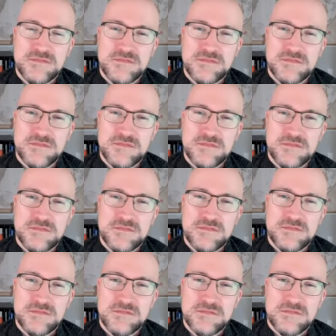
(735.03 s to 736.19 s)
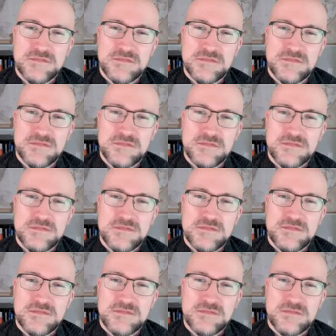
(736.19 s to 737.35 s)

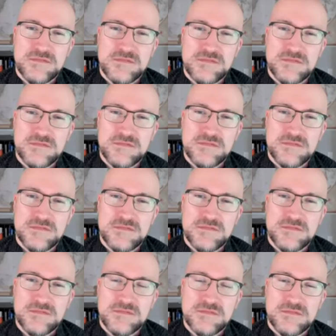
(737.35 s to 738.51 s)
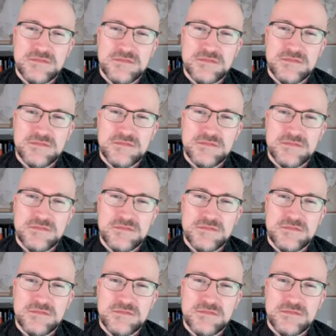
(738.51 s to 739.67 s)

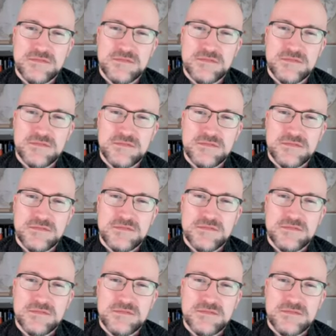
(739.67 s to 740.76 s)
(silent)